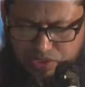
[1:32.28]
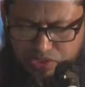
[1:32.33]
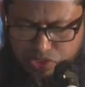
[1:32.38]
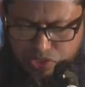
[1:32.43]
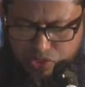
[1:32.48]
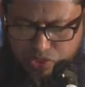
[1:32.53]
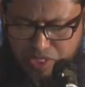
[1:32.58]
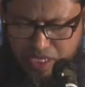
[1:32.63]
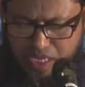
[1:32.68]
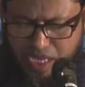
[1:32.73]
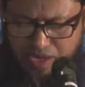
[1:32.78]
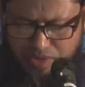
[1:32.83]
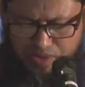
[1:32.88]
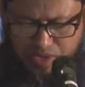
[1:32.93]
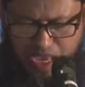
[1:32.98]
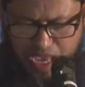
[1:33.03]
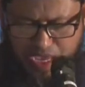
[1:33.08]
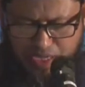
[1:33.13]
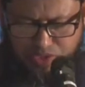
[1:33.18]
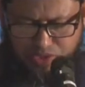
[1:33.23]
Today I
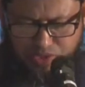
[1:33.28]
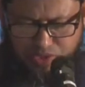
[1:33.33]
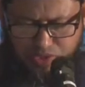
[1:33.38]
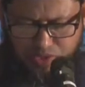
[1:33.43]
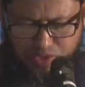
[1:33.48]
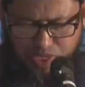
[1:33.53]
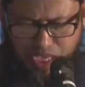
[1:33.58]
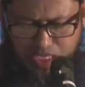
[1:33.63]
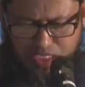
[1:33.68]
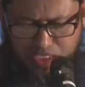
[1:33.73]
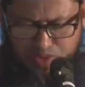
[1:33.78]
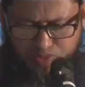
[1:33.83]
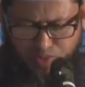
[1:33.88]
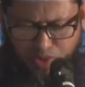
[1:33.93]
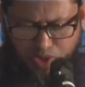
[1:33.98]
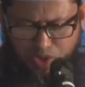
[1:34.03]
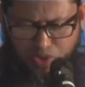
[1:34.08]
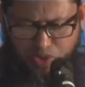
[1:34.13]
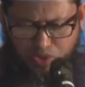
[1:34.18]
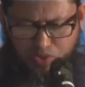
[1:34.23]
would like to
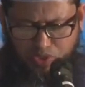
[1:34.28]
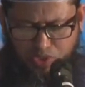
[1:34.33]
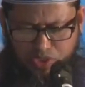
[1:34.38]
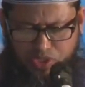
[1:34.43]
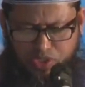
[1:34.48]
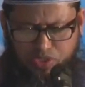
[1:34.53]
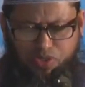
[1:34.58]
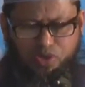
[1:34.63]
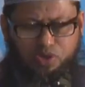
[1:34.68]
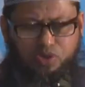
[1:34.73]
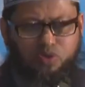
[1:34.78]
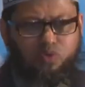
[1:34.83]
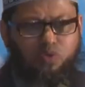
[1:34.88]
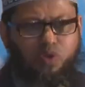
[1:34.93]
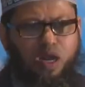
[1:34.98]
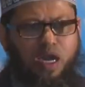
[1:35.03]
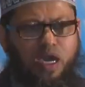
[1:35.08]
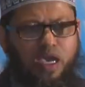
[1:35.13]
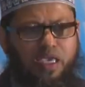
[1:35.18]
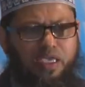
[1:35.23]
explore with you
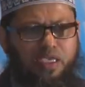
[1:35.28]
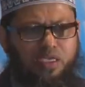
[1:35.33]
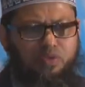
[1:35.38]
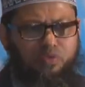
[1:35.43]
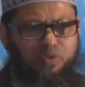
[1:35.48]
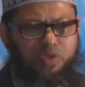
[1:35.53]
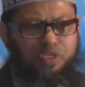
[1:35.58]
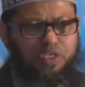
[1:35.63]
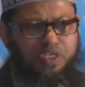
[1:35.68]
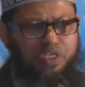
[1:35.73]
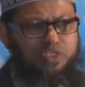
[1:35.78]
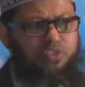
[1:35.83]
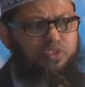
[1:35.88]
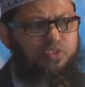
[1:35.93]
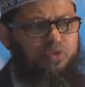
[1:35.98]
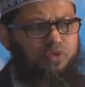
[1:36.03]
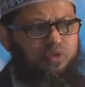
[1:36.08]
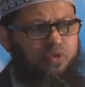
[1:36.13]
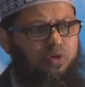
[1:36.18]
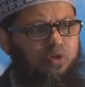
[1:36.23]
why we need
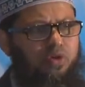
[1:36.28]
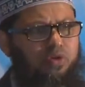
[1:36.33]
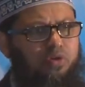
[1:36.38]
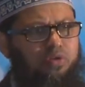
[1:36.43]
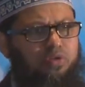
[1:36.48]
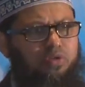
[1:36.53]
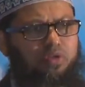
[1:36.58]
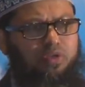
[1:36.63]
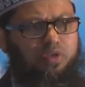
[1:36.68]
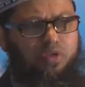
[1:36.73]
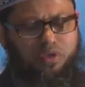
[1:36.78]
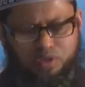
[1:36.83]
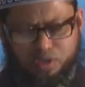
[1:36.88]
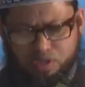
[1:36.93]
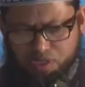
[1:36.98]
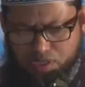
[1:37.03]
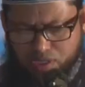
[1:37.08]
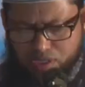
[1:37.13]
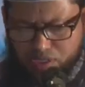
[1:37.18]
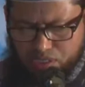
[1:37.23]
to know
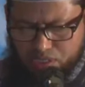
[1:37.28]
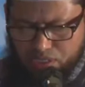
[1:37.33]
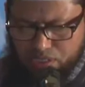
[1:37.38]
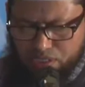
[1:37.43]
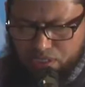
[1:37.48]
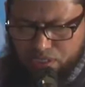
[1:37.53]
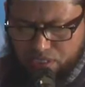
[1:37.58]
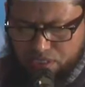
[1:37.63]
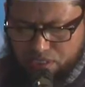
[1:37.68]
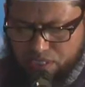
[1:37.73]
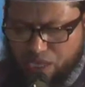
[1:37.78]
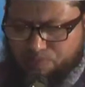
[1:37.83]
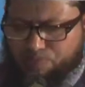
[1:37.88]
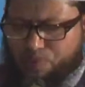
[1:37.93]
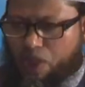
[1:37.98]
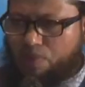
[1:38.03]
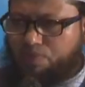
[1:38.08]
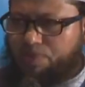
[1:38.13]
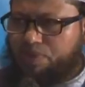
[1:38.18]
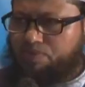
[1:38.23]
the
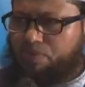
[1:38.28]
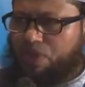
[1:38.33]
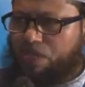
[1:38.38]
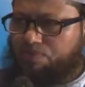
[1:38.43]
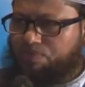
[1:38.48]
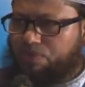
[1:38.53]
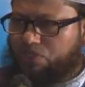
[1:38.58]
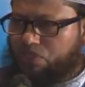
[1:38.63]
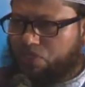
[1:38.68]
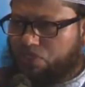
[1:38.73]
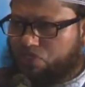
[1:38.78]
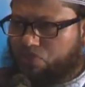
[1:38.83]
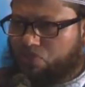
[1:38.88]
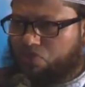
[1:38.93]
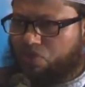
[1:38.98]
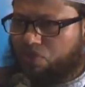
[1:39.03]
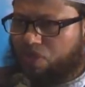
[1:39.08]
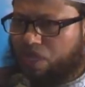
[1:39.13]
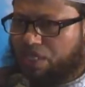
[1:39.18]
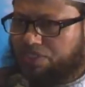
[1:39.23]
Prophet Muhammad
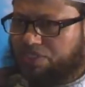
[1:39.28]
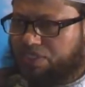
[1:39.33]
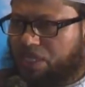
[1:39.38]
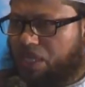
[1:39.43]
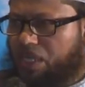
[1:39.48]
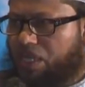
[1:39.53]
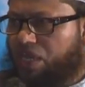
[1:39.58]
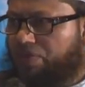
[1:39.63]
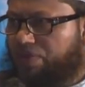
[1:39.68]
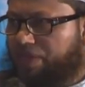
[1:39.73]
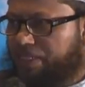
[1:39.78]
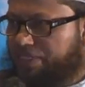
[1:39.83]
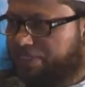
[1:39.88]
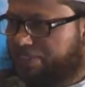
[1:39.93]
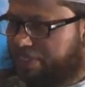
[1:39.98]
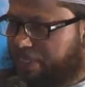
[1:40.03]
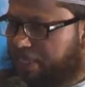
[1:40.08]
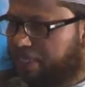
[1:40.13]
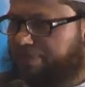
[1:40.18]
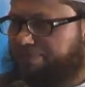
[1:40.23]
Rasulullah sallallahu alaihi
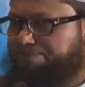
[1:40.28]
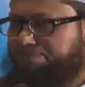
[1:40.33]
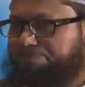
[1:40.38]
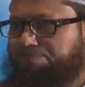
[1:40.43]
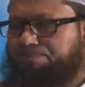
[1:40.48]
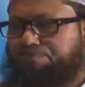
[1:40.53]
wasallam.